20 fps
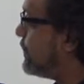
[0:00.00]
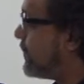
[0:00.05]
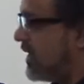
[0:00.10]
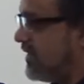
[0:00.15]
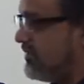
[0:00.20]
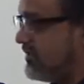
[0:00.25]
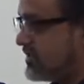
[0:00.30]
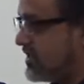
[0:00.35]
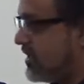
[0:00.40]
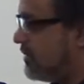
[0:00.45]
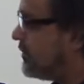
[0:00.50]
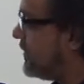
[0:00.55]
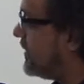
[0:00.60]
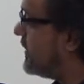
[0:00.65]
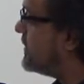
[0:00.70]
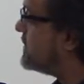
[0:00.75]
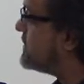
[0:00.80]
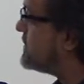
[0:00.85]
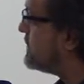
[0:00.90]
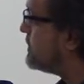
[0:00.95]
private
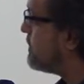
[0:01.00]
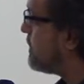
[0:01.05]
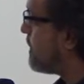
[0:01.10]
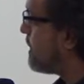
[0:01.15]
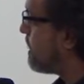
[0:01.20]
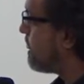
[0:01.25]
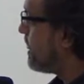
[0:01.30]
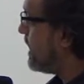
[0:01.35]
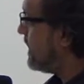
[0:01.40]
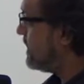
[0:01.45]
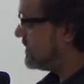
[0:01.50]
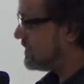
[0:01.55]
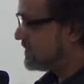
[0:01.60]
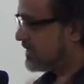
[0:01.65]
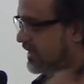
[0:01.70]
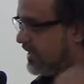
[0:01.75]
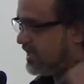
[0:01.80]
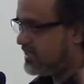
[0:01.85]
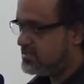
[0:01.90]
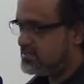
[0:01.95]
companies. There's
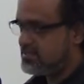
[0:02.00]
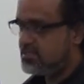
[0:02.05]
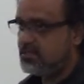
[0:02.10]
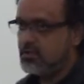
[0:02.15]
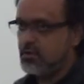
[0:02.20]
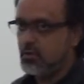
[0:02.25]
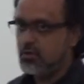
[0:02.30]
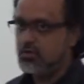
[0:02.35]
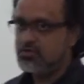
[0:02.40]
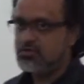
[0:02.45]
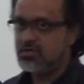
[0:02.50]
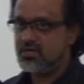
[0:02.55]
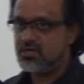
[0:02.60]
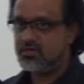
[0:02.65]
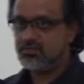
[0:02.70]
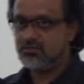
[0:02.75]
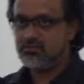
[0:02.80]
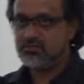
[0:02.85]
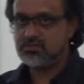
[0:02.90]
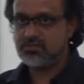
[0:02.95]
a case in
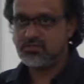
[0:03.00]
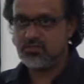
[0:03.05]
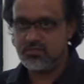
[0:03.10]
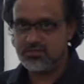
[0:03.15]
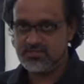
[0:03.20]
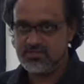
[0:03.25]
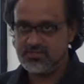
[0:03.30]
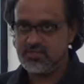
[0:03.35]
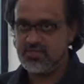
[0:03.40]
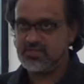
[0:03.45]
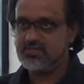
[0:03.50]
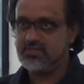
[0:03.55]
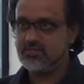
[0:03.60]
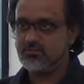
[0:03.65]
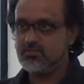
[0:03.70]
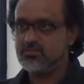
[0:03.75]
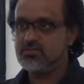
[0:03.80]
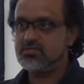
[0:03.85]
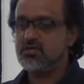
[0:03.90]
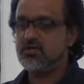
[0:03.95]
Gujarat which is called
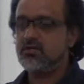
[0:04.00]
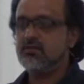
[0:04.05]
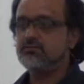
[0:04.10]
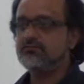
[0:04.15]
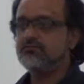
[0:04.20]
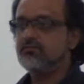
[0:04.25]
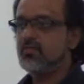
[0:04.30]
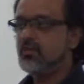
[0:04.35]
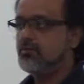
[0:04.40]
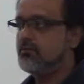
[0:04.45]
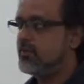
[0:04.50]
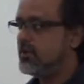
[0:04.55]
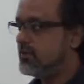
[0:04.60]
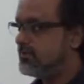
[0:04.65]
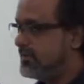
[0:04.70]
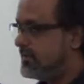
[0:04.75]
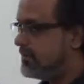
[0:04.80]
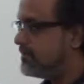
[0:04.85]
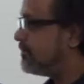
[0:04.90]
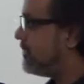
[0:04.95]
Tata Mundra,
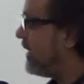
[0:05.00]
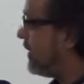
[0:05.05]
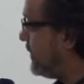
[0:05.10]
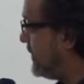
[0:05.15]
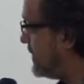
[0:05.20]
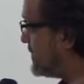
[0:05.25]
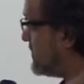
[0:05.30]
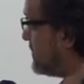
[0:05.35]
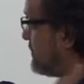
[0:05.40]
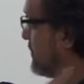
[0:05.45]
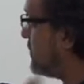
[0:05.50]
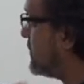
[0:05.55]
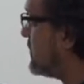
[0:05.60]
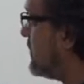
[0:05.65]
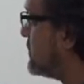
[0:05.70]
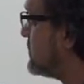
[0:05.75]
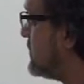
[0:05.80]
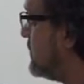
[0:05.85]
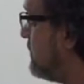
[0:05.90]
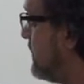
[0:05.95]
where people, it's a
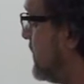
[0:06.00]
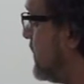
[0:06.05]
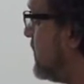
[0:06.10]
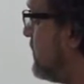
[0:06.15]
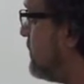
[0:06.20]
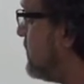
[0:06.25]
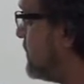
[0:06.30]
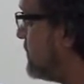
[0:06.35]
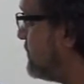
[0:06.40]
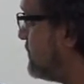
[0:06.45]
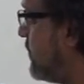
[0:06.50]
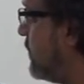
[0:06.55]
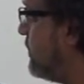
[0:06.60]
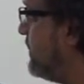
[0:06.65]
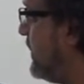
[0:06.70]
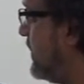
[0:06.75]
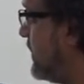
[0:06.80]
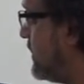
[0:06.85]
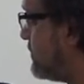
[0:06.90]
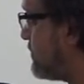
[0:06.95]
4,000 megawatt,
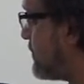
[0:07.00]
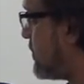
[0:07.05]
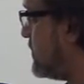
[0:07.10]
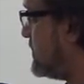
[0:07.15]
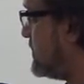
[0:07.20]
4 billion